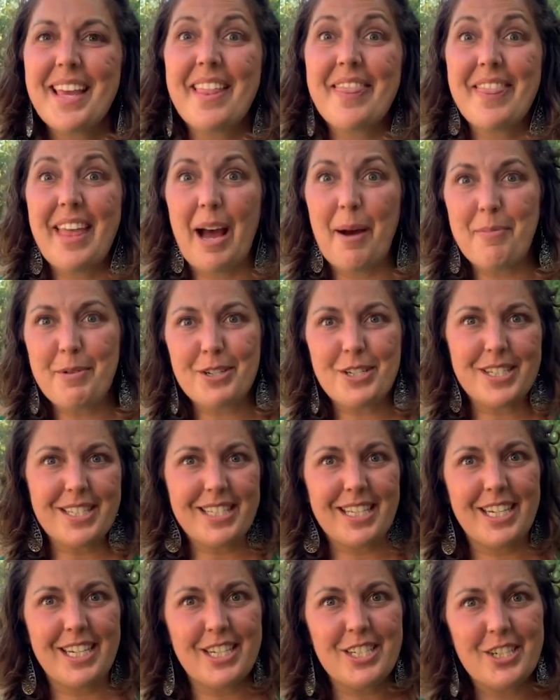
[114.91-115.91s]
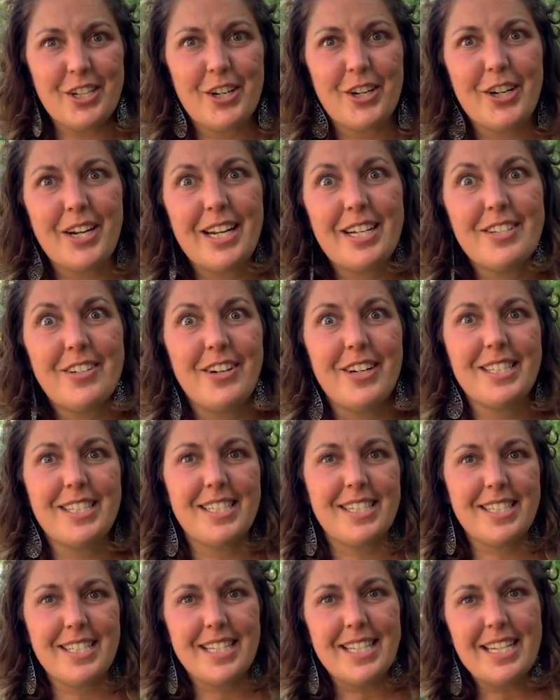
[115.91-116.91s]
That person's going to turn and toss
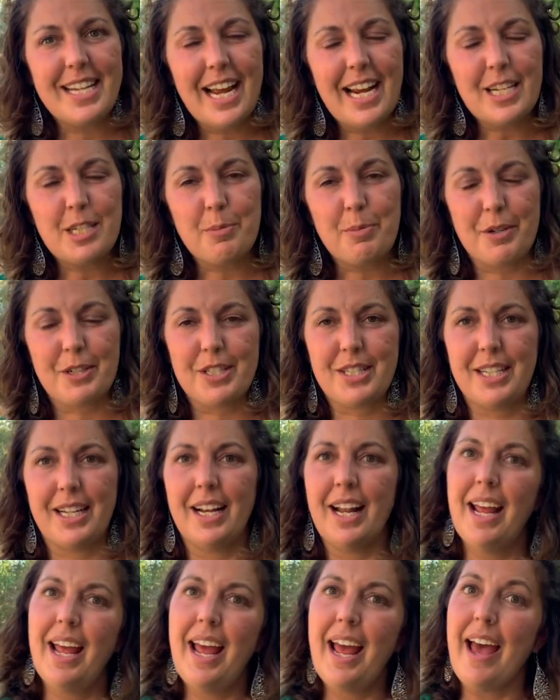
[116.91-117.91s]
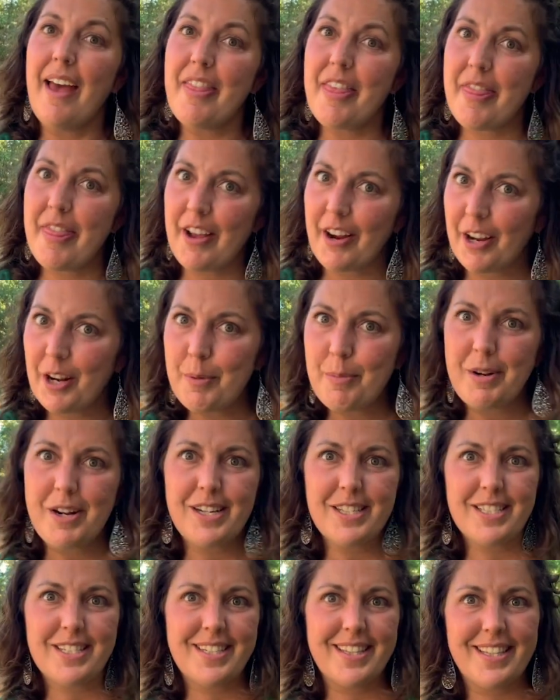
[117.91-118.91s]
it to the next person, and then they're going to
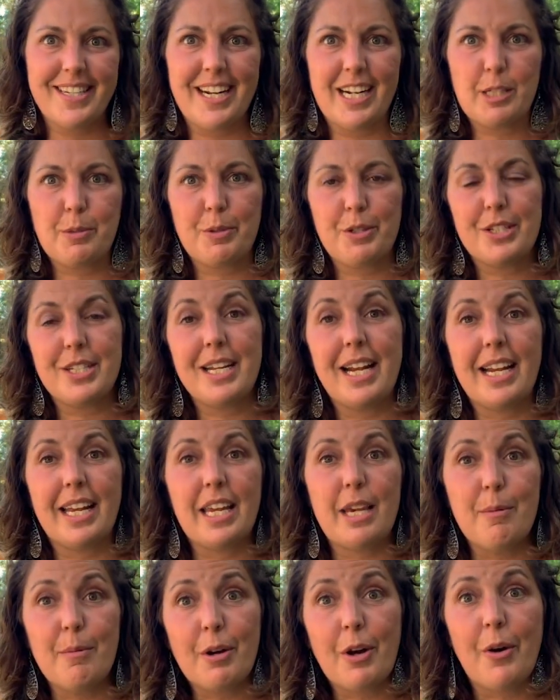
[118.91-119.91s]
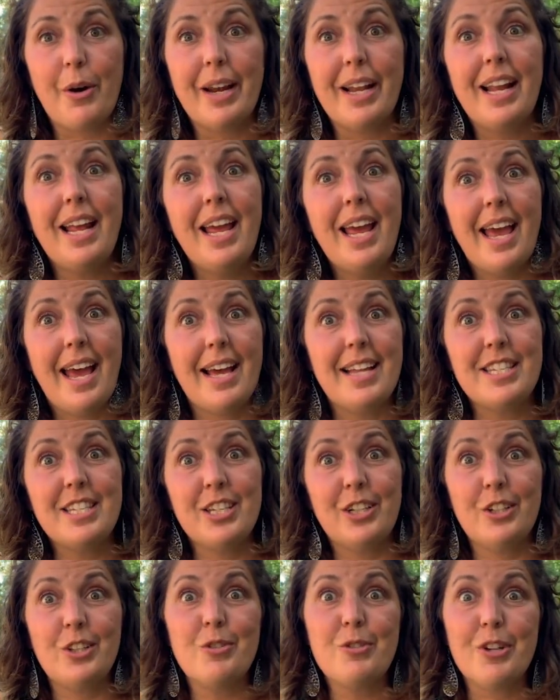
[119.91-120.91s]
toss it to the next person and keep going
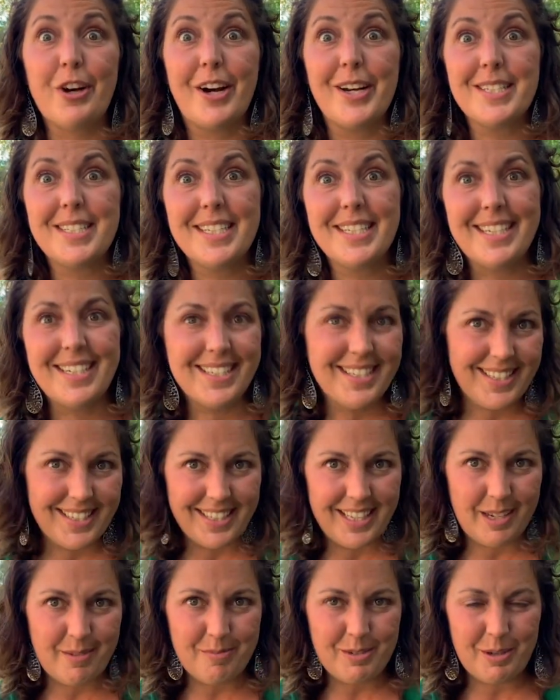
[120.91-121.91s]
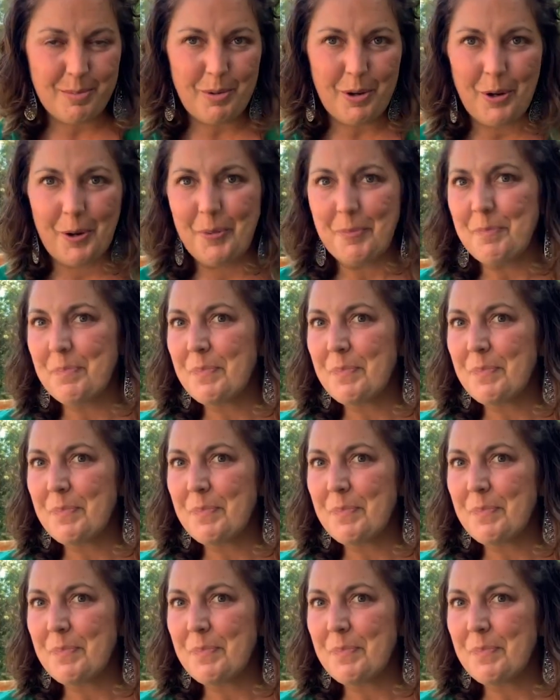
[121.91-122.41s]
until you toss it into the empty bowl.